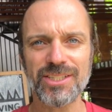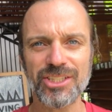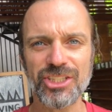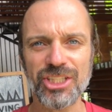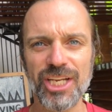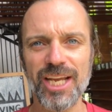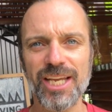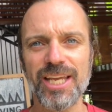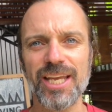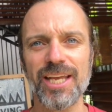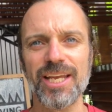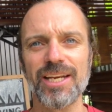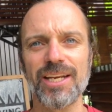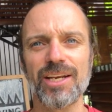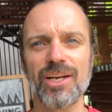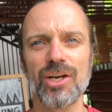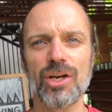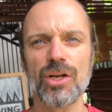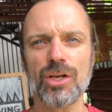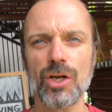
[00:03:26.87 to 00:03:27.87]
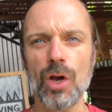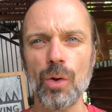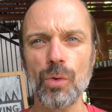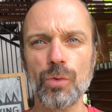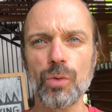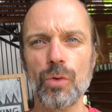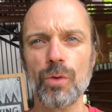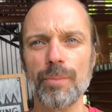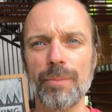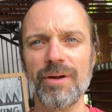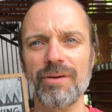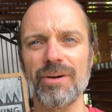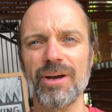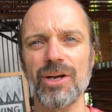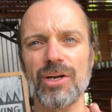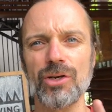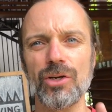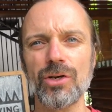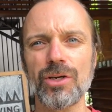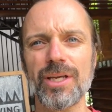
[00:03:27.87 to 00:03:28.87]
check in, go to a mirror,
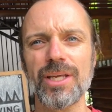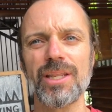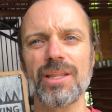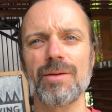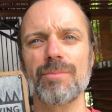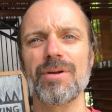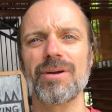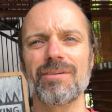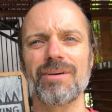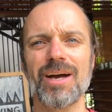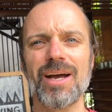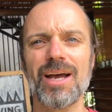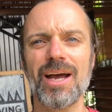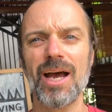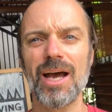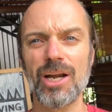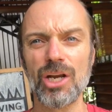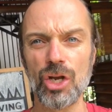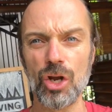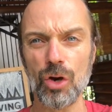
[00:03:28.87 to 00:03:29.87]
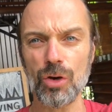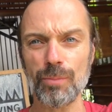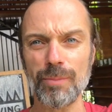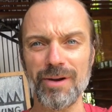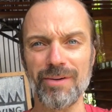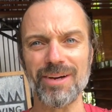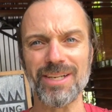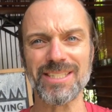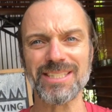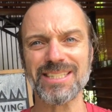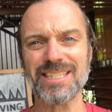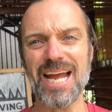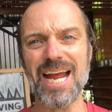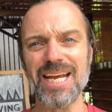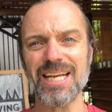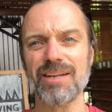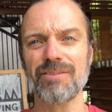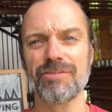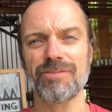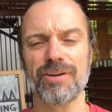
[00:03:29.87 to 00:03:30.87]
look in the mirror, a long mirror,
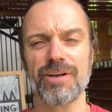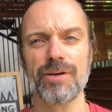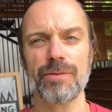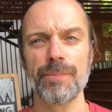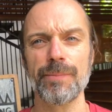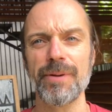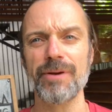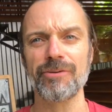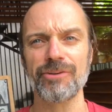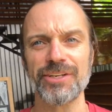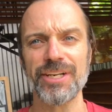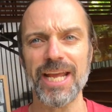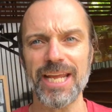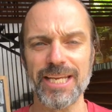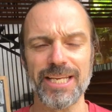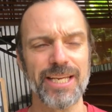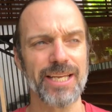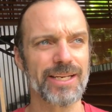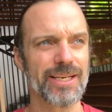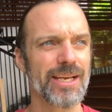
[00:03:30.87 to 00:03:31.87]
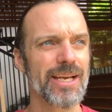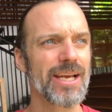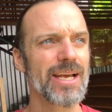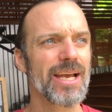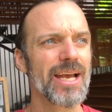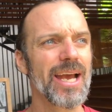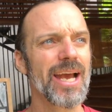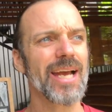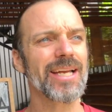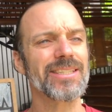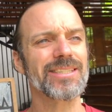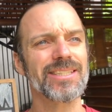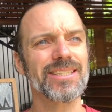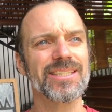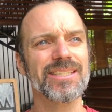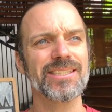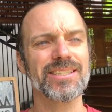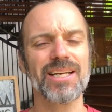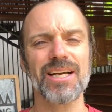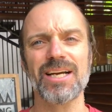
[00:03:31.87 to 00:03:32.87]
stand in front of a mirror naked, and
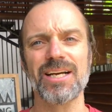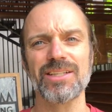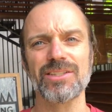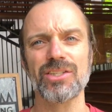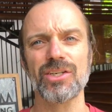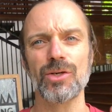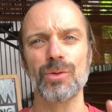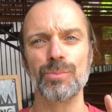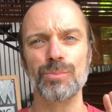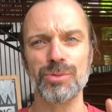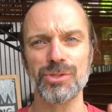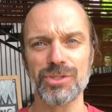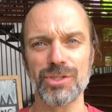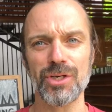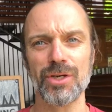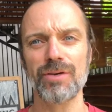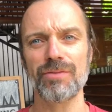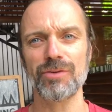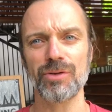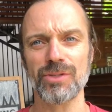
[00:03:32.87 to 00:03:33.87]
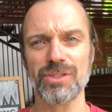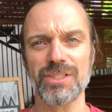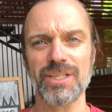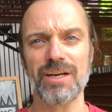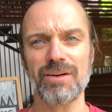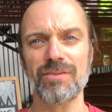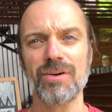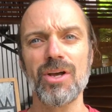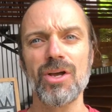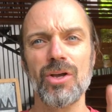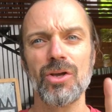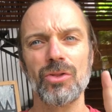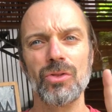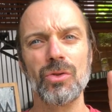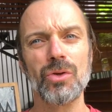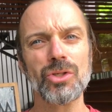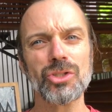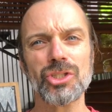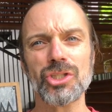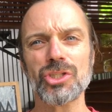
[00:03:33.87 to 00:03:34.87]
just start to observe yourself.
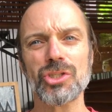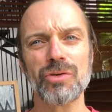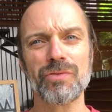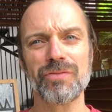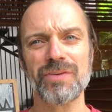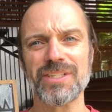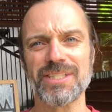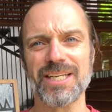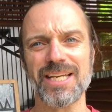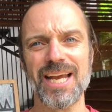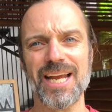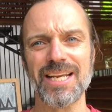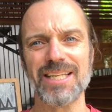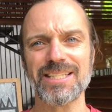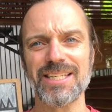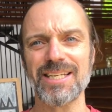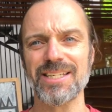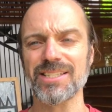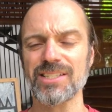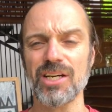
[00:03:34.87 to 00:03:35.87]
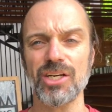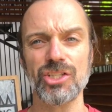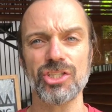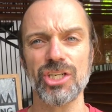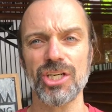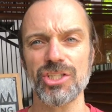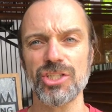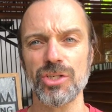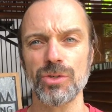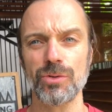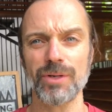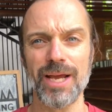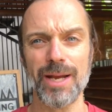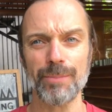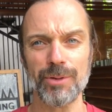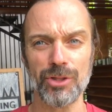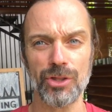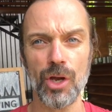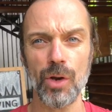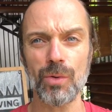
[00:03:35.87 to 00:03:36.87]
Not just your physicality and start judging all
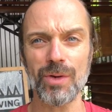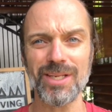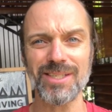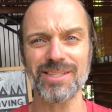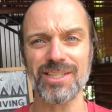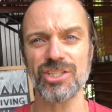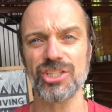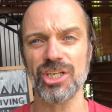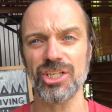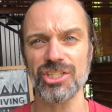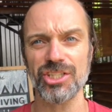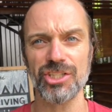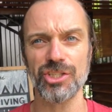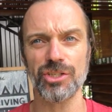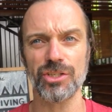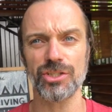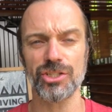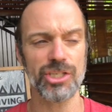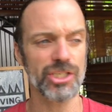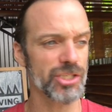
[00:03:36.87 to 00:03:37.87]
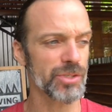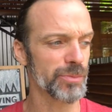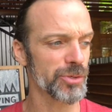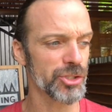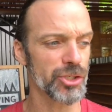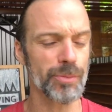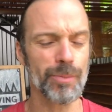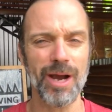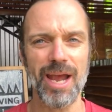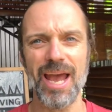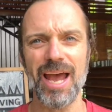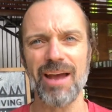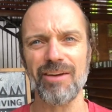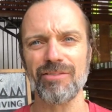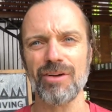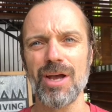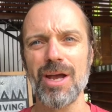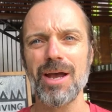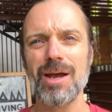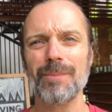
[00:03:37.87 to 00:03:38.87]
that, but notice the judges, judgments you might have,
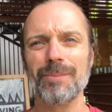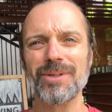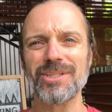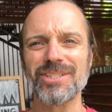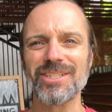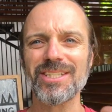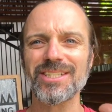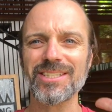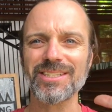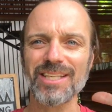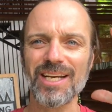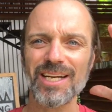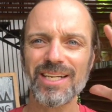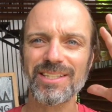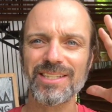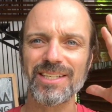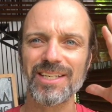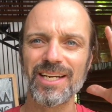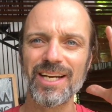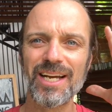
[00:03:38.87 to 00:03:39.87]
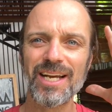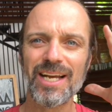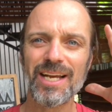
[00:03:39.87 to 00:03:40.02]
but just start to